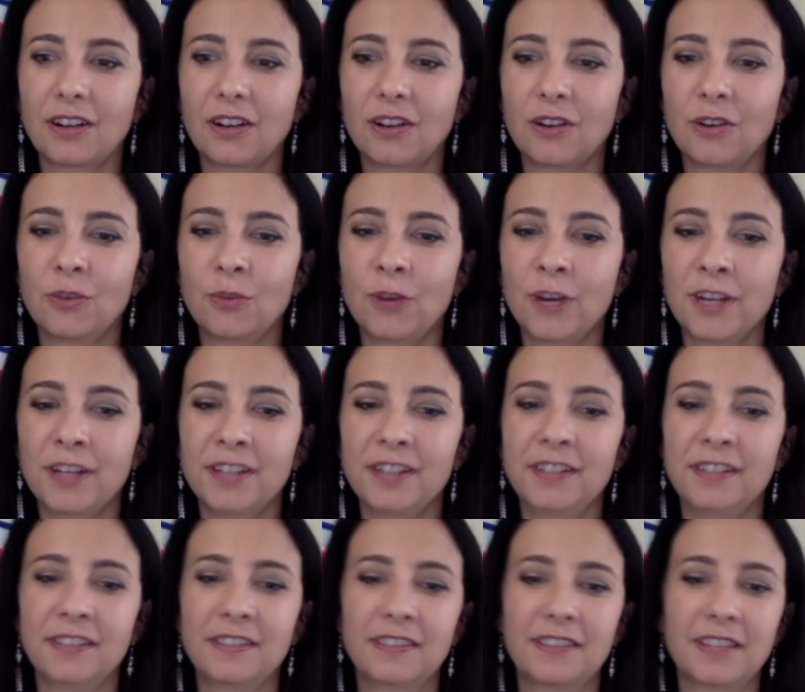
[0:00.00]

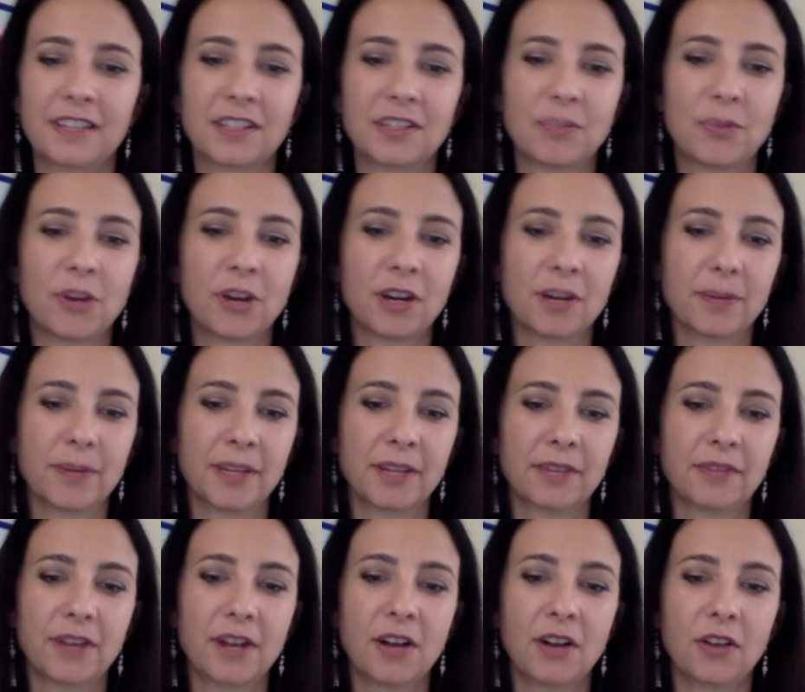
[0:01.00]
Hawaii State Department
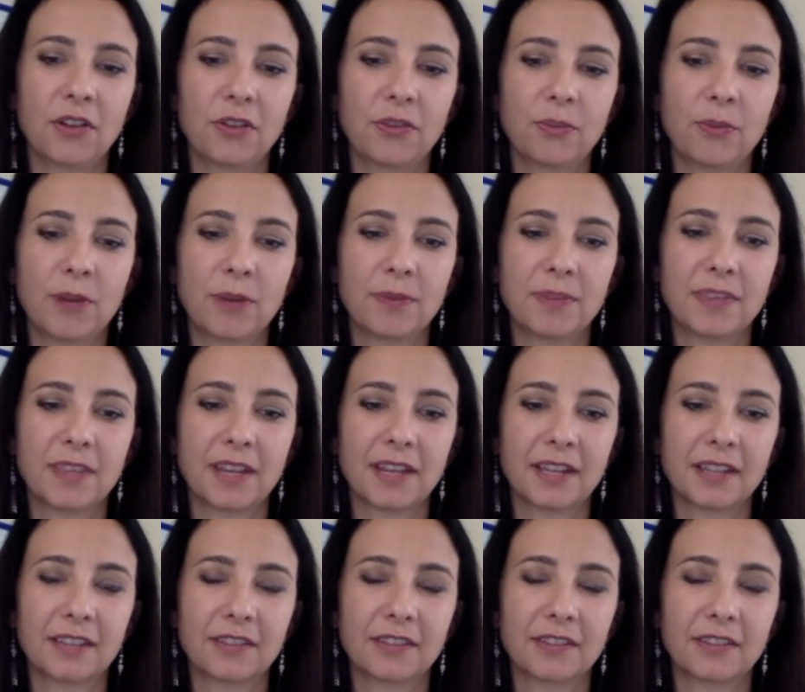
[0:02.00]
of Health website,